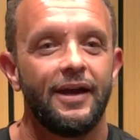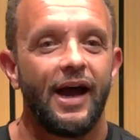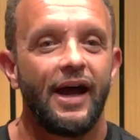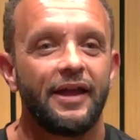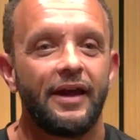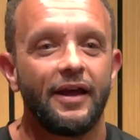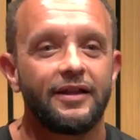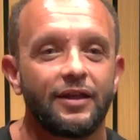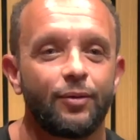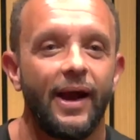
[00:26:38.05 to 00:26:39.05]
And then I
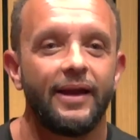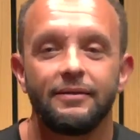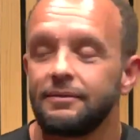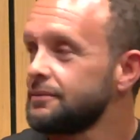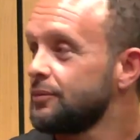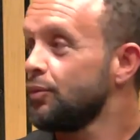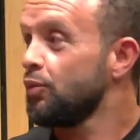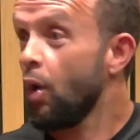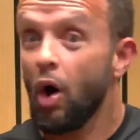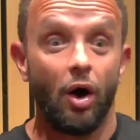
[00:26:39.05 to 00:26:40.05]
just went,
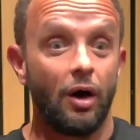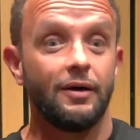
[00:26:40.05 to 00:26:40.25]
what?